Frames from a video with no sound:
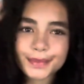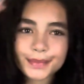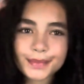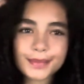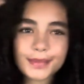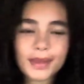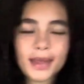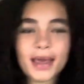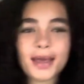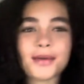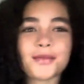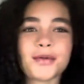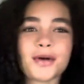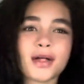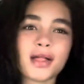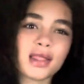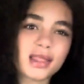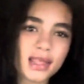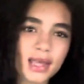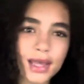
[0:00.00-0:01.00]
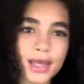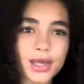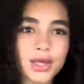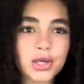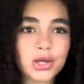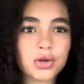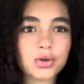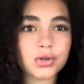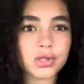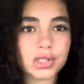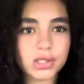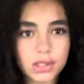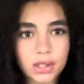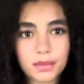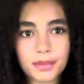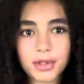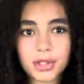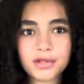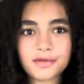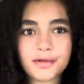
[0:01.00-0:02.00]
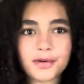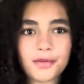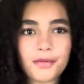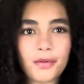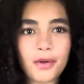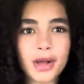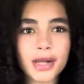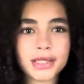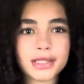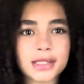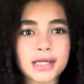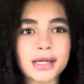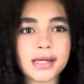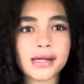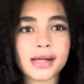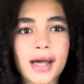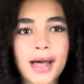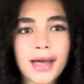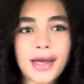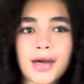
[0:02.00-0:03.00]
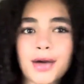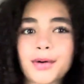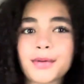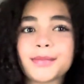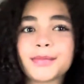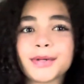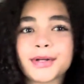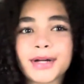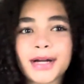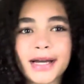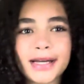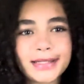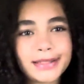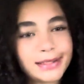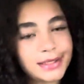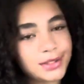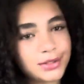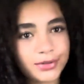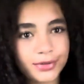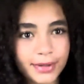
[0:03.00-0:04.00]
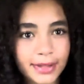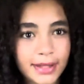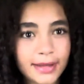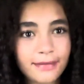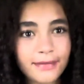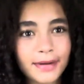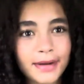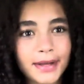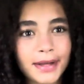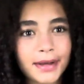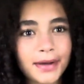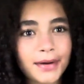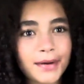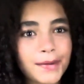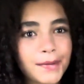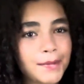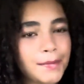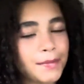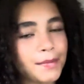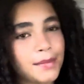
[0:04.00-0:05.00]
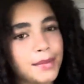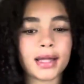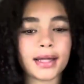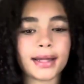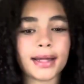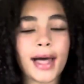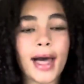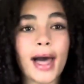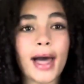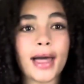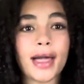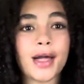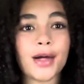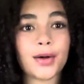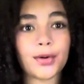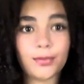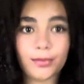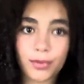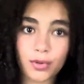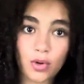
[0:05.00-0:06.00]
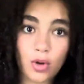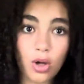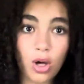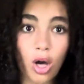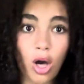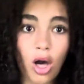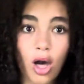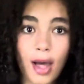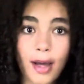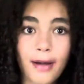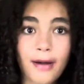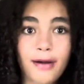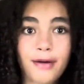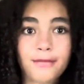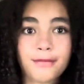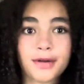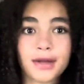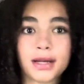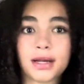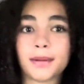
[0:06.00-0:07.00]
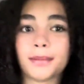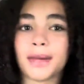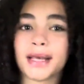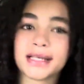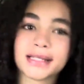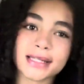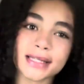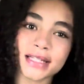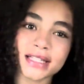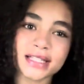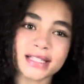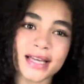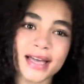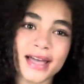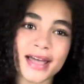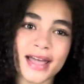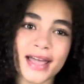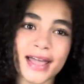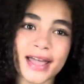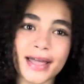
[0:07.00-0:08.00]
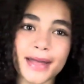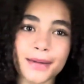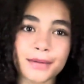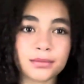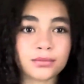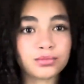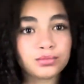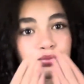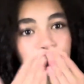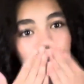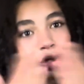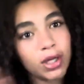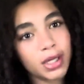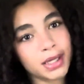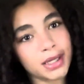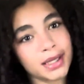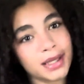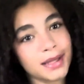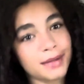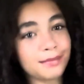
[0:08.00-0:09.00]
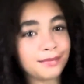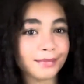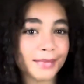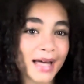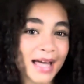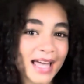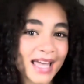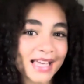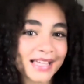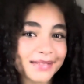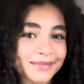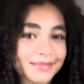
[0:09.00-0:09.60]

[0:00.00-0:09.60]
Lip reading: Okay, well, thank you so much for watching. I hope you guys enjoyed the video. I hope you all have an amazing day. Bye.